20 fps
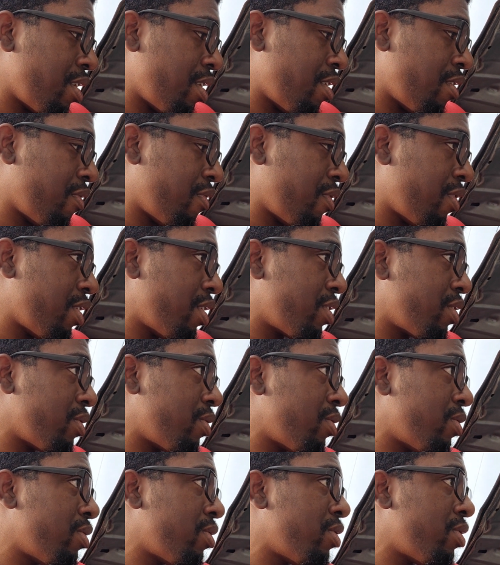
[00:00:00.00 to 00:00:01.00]
Got fresh
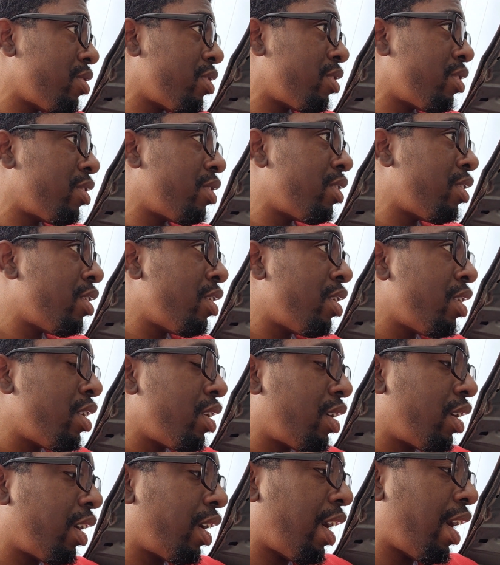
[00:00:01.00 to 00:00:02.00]
oil.
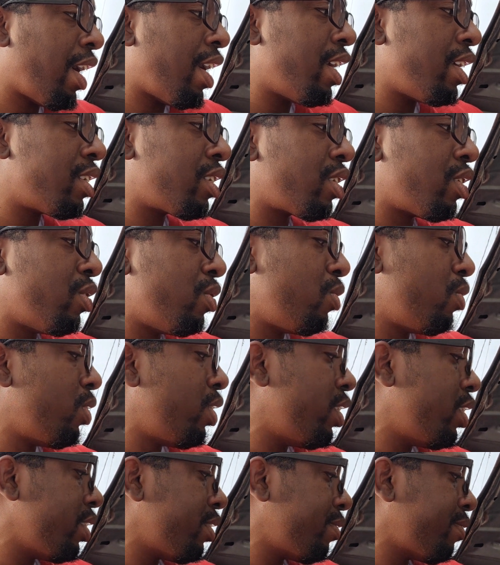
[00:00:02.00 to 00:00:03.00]
Has
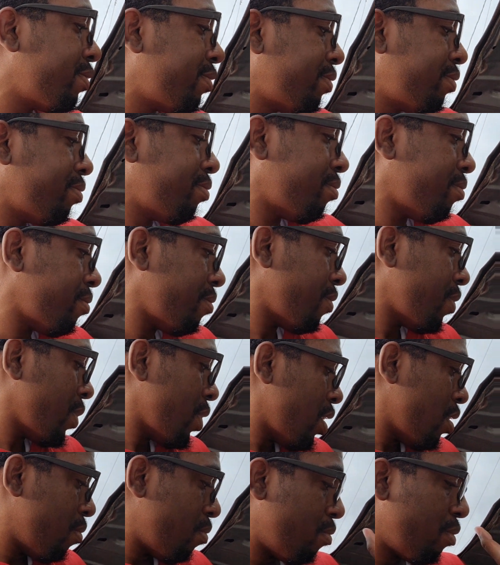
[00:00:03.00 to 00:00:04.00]
coolant.
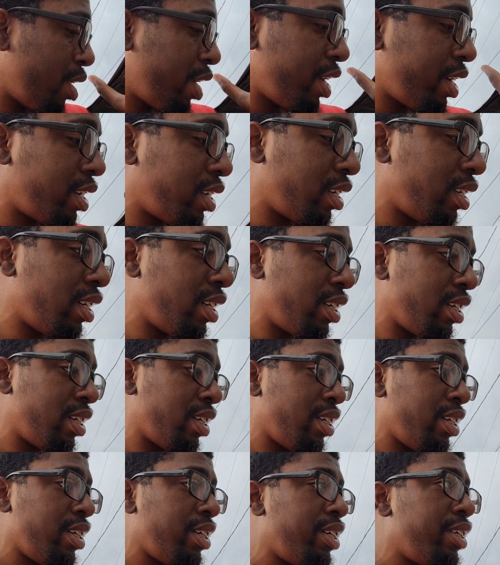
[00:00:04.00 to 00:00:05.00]
Brakes look
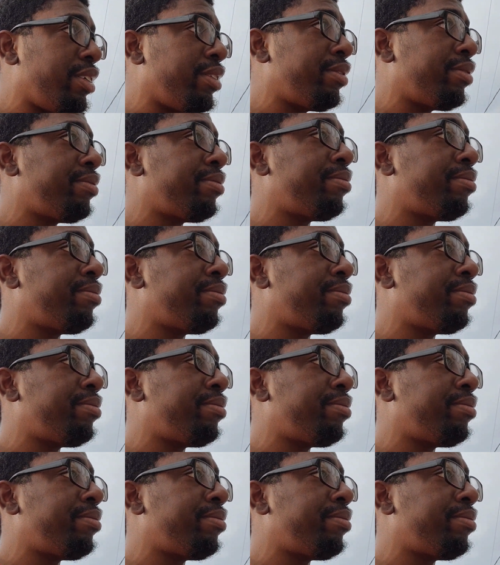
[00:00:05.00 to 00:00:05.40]
good.